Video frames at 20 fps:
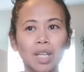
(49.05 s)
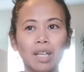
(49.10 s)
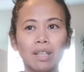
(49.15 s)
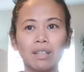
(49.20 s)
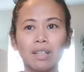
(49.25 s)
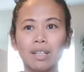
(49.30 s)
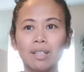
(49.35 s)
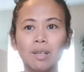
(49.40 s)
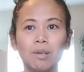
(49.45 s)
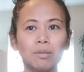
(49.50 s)

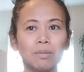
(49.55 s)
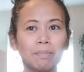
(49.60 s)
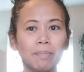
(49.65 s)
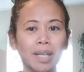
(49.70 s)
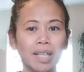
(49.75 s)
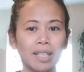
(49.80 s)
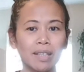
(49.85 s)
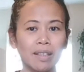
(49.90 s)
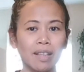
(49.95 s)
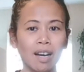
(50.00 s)
They don't
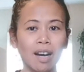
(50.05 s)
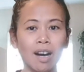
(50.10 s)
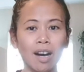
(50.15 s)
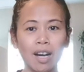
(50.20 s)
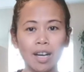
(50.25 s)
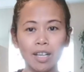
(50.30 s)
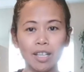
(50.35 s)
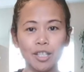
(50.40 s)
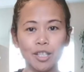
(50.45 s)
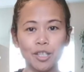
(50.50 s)
mind the
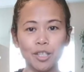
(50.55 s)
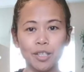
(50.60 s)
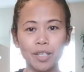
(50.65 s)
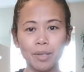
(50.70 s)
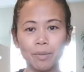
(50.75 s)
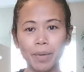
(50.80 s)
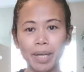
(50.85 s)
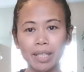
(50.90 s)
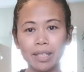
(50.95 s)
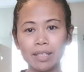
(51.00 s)
harsh
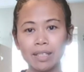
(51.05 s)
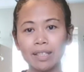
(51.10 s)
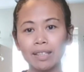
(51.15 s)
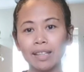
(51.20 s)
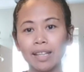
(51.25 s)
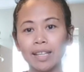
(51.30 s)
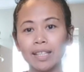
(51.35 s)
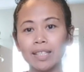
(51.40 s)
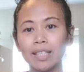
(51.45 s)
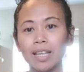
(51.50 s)
direct
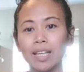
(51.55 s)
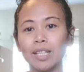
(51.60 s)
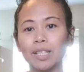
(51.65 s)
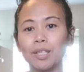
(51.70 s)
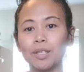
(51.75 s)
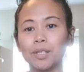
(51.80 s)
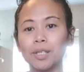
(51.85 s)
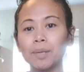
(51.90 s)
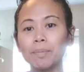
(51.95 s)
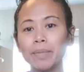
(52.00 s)
sunlight in
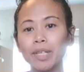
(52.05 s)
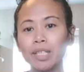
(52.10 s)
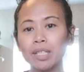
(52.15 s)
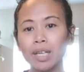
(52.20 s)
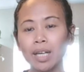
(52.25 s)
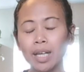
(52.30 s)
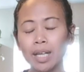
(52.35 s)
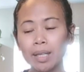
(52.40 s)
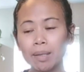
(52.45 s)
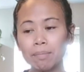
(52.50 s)
the
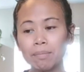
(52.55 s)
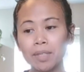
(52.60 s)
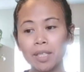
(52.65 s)
summertime.